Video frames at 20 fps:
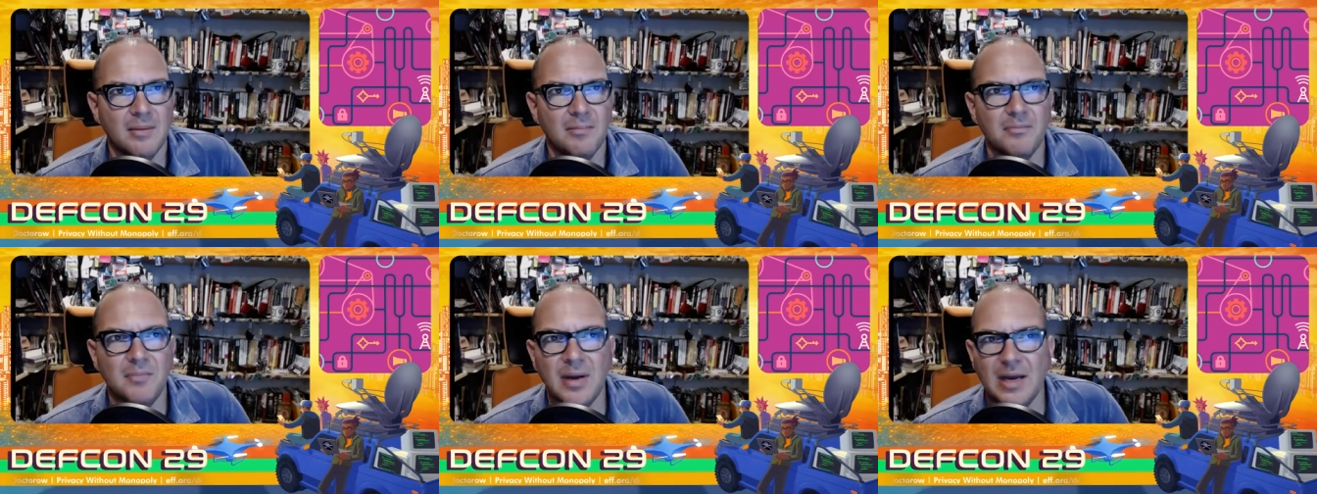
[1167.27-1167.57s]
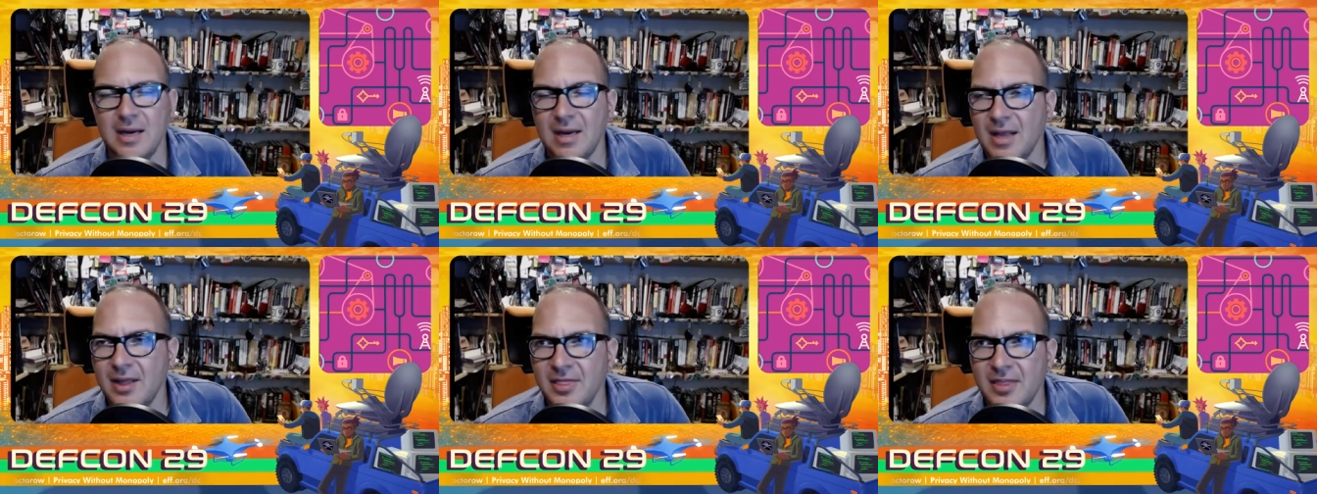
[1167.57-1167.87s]

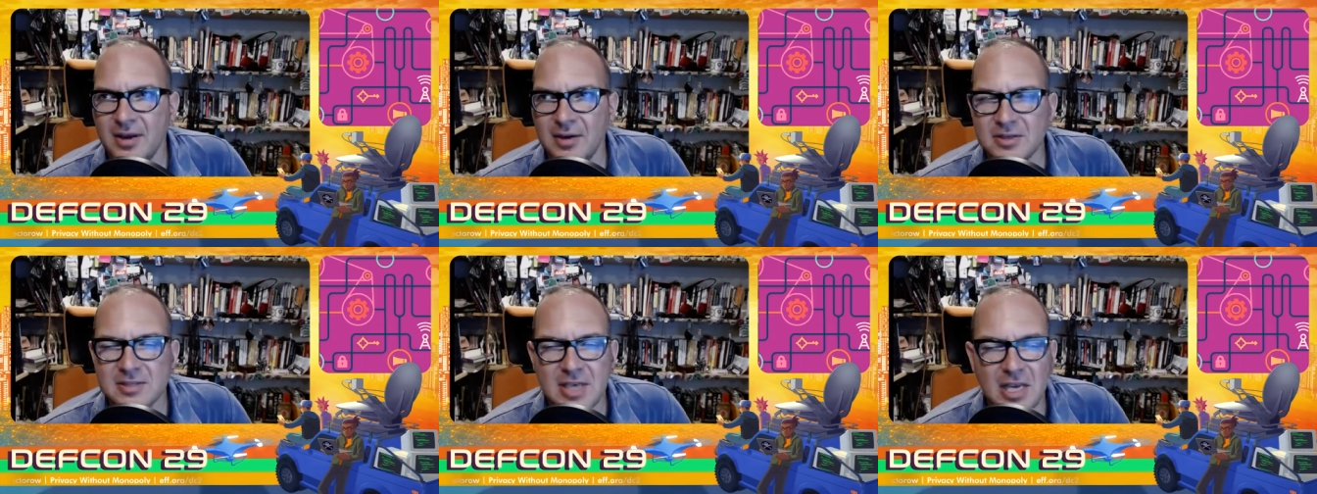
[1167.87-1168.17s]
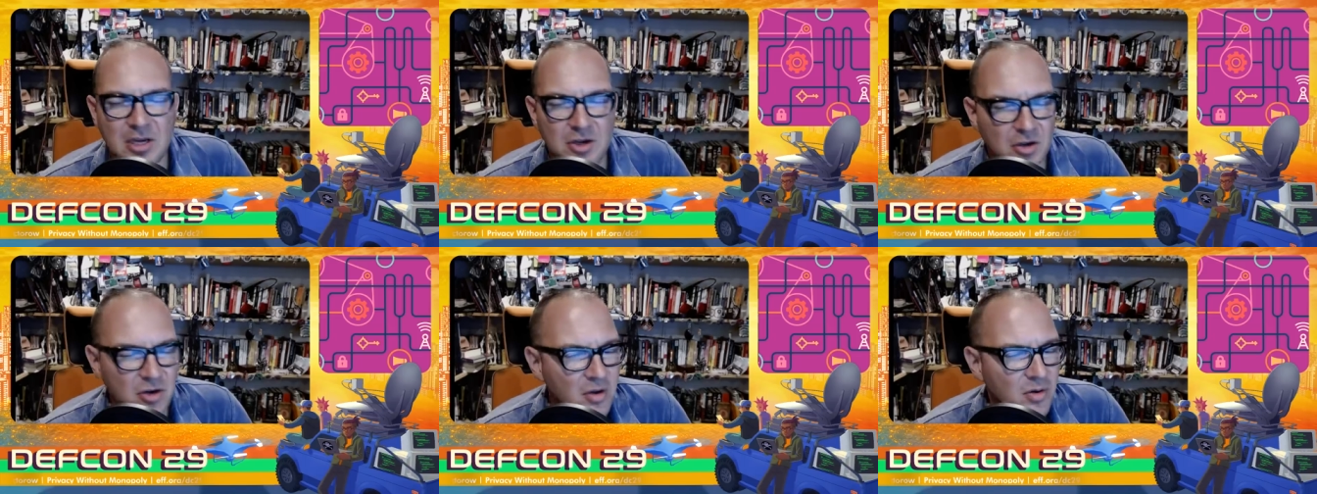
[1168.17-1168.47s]
But there is
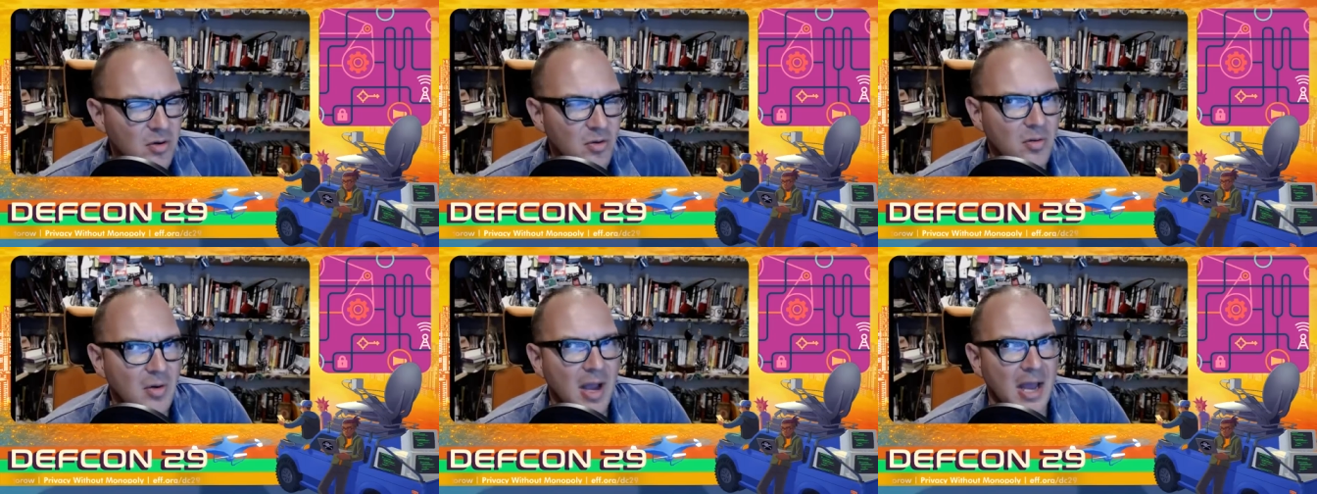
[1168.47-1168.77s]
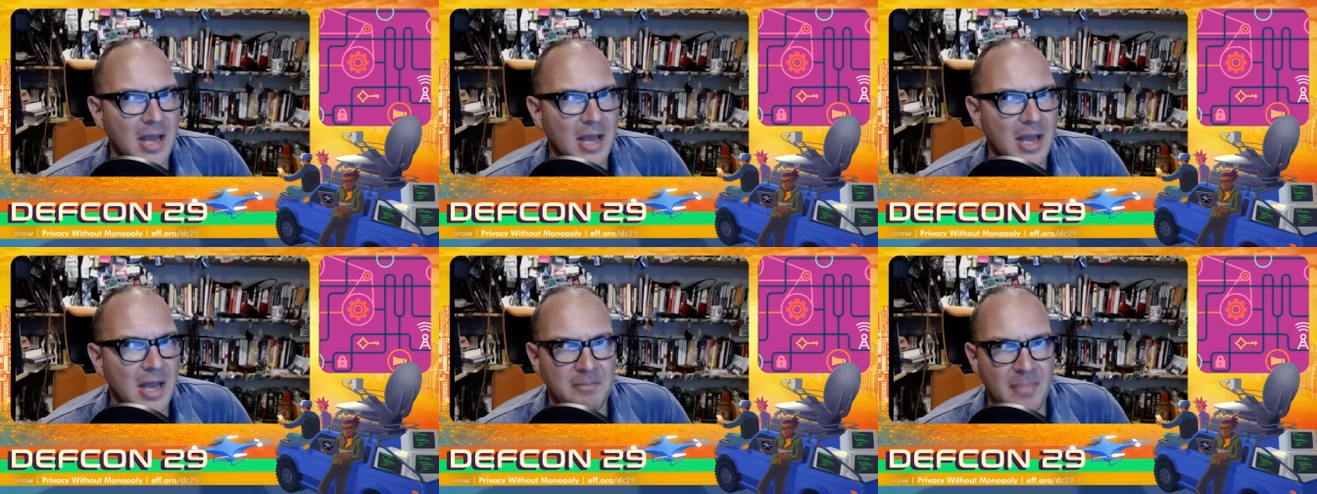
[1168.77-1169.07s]
a new
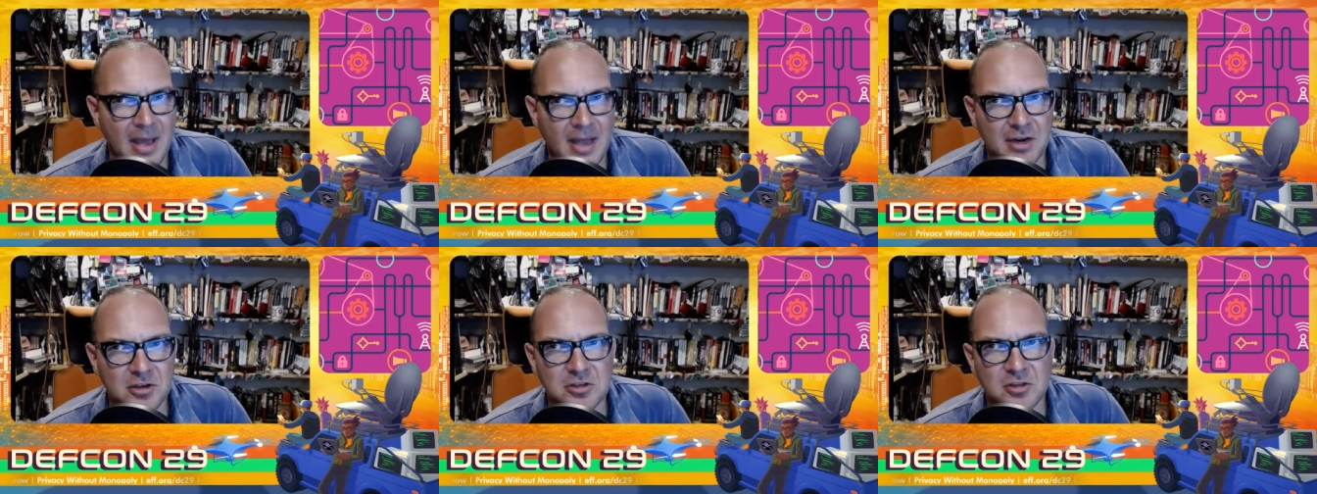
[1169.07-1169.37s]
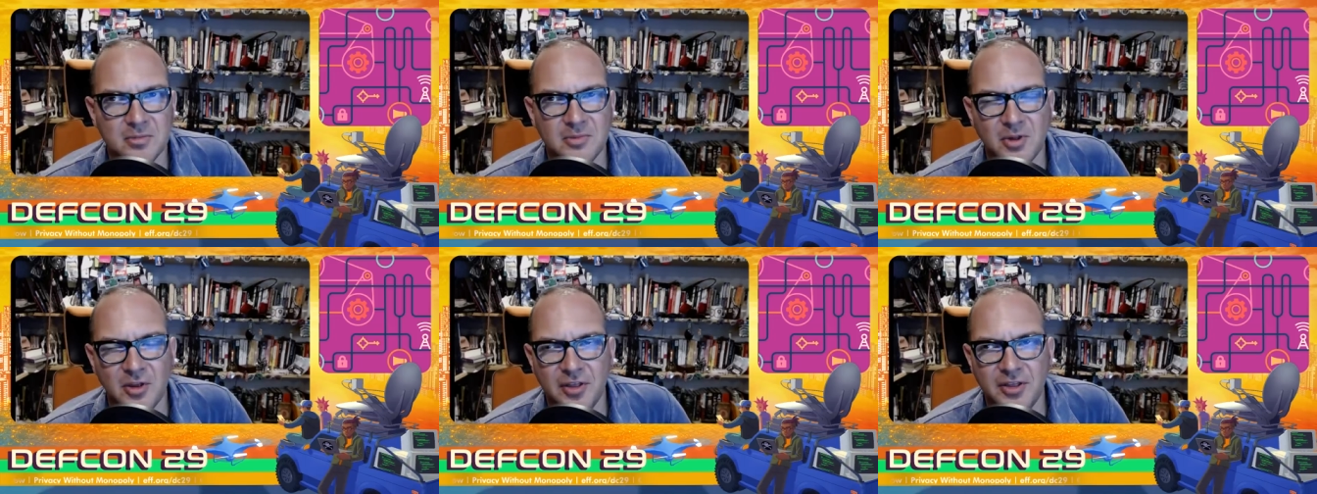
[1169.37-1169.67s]
and
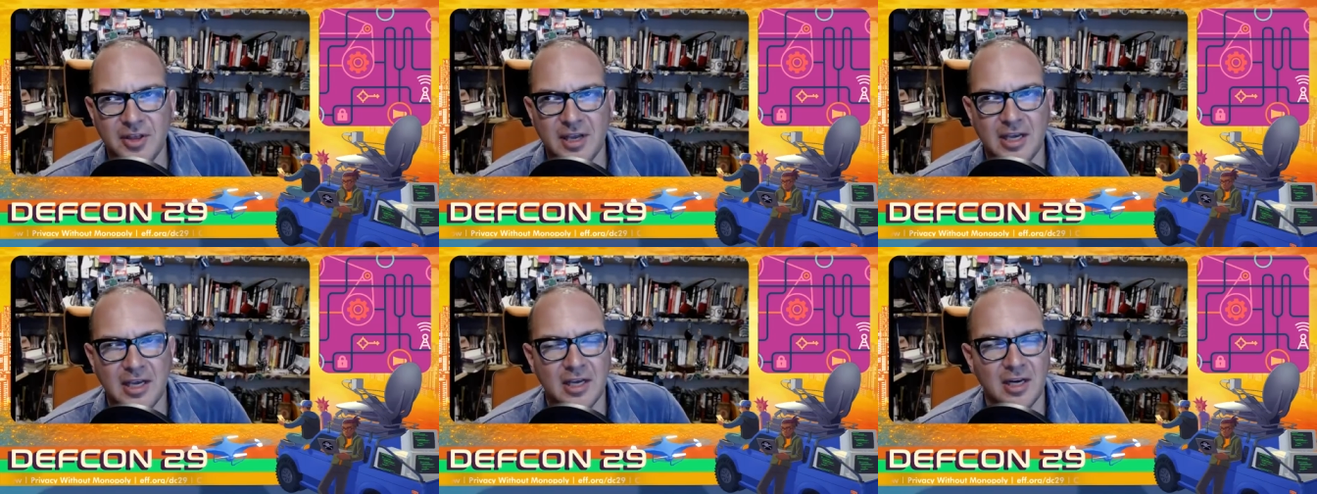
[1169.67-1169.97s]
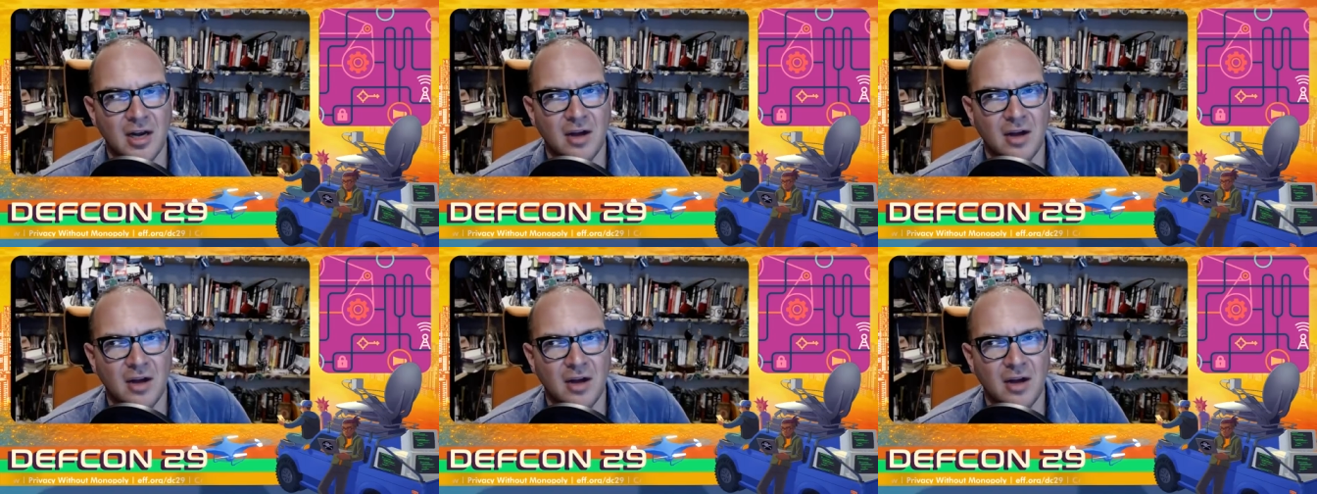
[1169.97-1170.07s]
impenetrable thicket